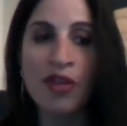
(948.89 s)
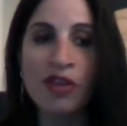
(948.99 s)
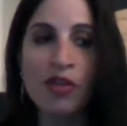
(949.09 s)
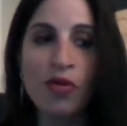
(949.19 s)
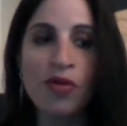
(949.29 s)

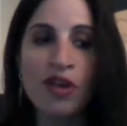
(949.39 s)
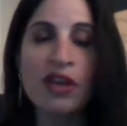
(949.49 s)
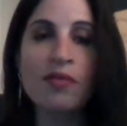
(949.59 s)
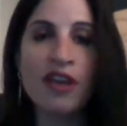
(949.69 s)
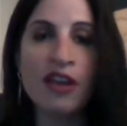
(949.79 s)
They know that we
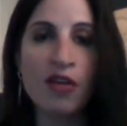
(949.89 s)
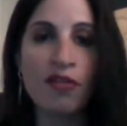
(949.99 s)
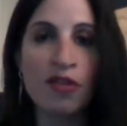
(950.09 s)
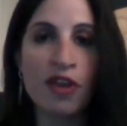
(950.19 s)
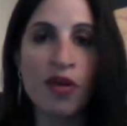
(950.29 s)
can be here
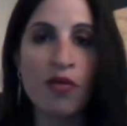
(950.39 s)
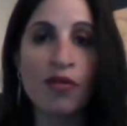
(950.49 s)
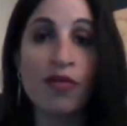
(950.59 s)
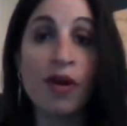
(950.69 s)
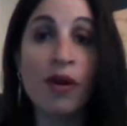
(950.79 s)
for the
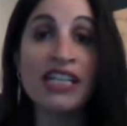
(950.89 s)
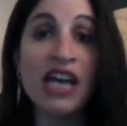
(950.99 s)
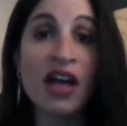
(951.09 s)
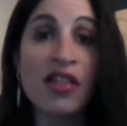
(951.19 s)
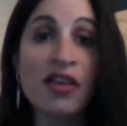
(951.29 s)
overflow. I
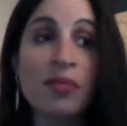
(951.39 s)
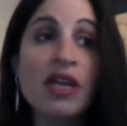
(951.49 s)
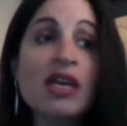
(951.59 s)
tell them,